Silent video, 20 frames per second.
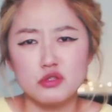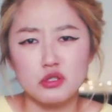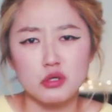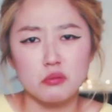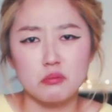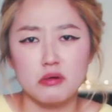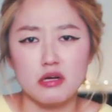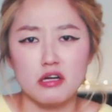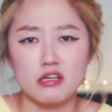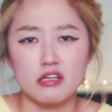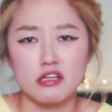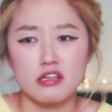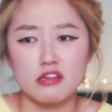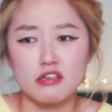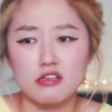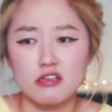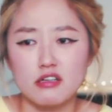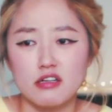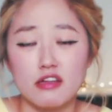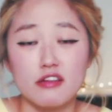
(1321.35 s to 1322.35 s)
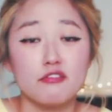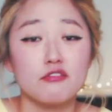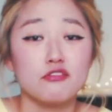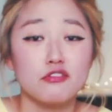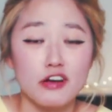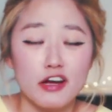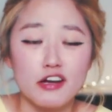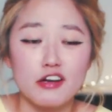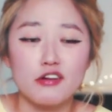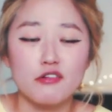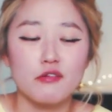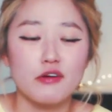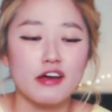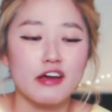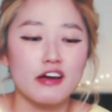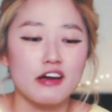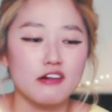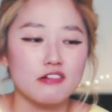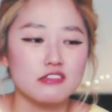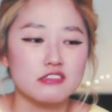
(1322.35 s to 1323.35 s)
she wouldn't come back either. And right
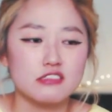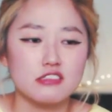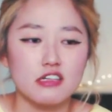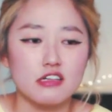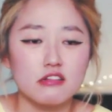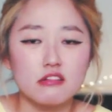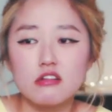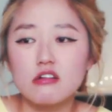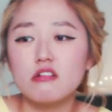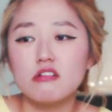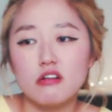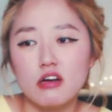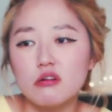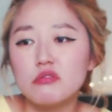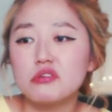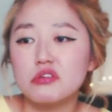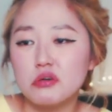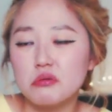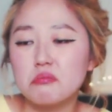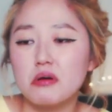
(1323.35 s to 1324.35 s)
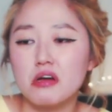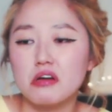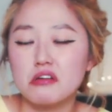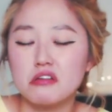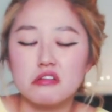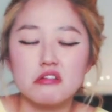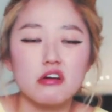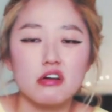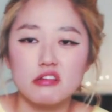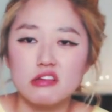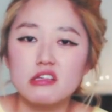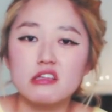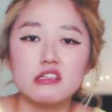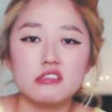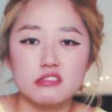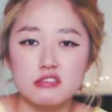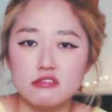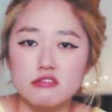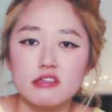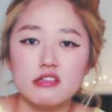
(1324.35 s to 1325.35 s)
away, I was like, no, I will come back. I
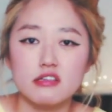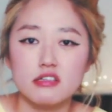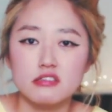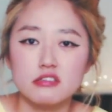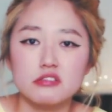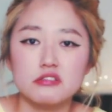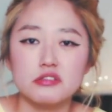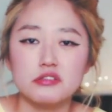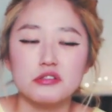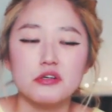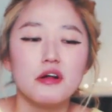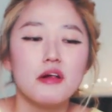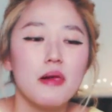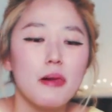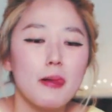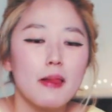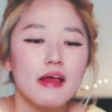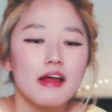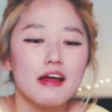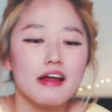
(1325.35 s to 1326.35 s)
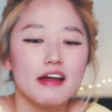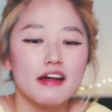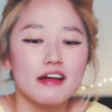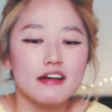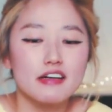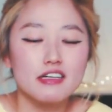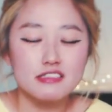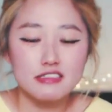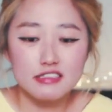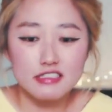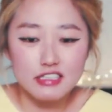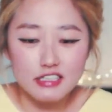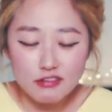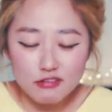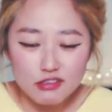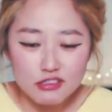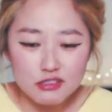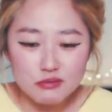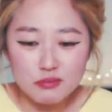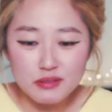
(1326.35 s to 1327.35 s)
think that's the right thing to do. Because
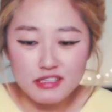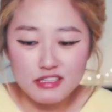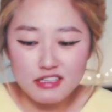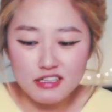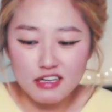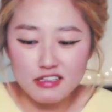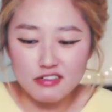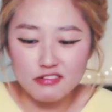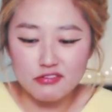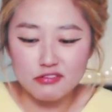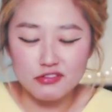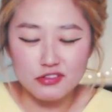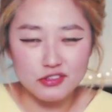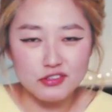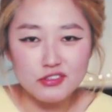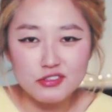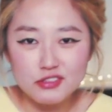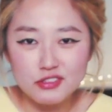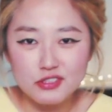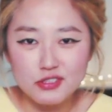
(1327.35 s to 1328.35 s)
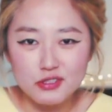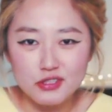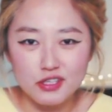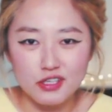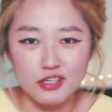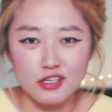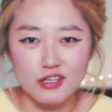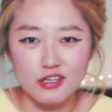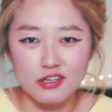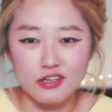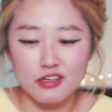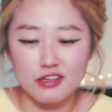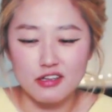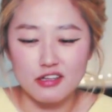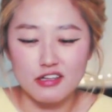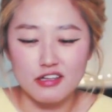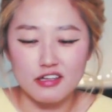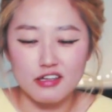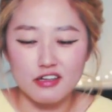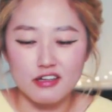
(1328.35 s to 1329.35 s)
he was being kind of rude to
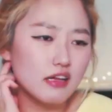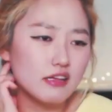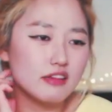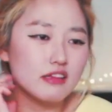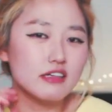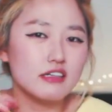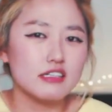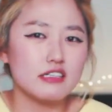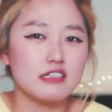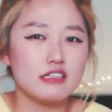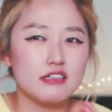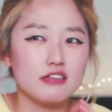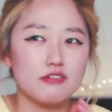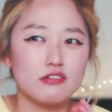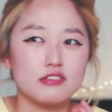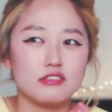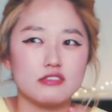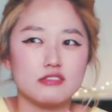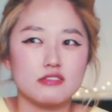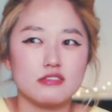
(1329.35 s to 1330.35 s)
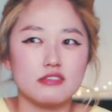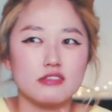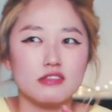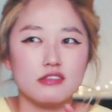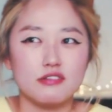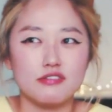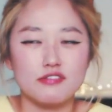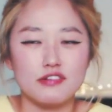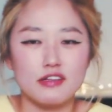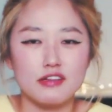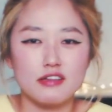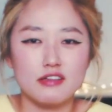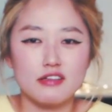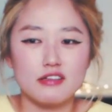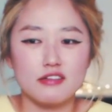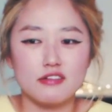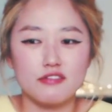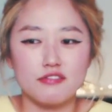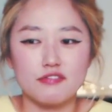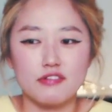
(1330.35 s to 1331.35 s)
her. Like, I think he was a little
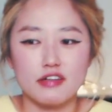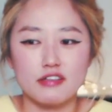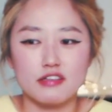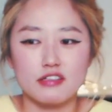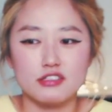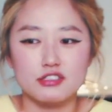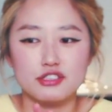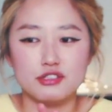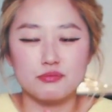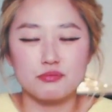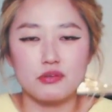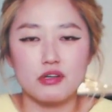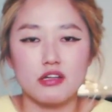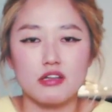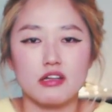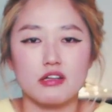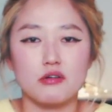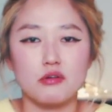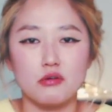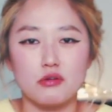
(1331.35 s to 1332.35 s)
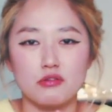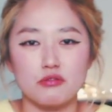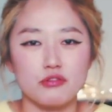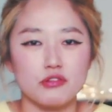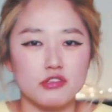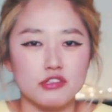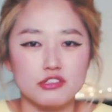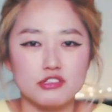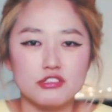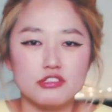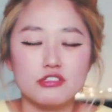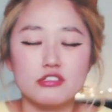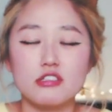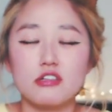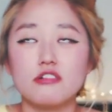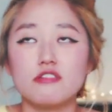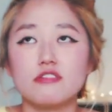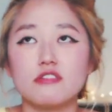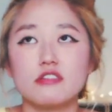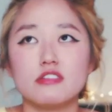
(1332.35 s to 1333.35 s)
offended at the fact that she brought like all religious
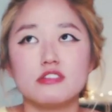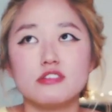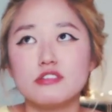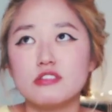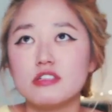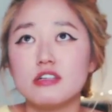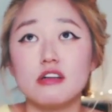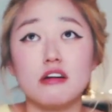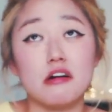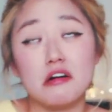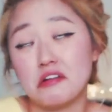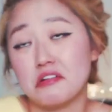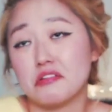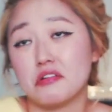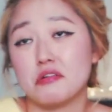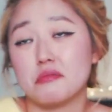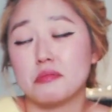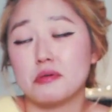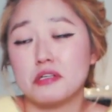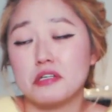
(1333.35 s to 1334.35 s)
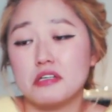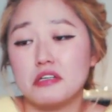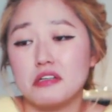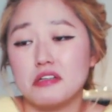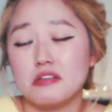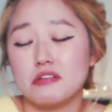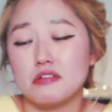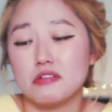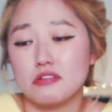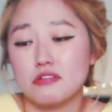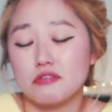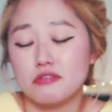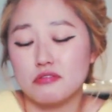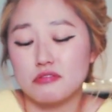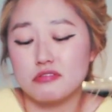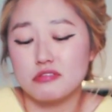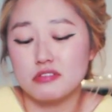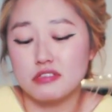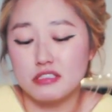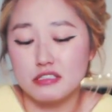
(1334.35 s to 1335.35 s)
stuff into it. I don't know, but
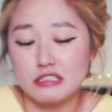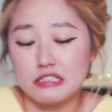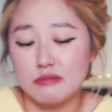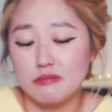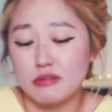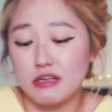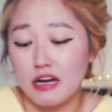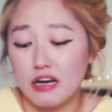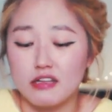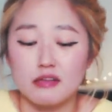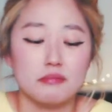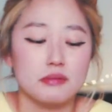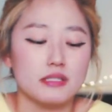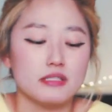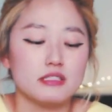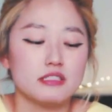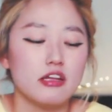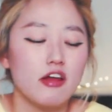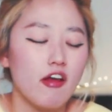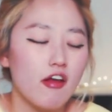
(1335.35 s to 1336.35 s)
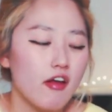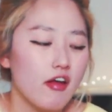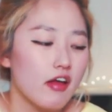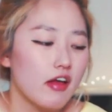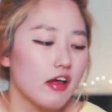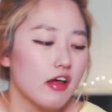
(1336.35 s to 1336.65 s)
he seemed kind of pissed.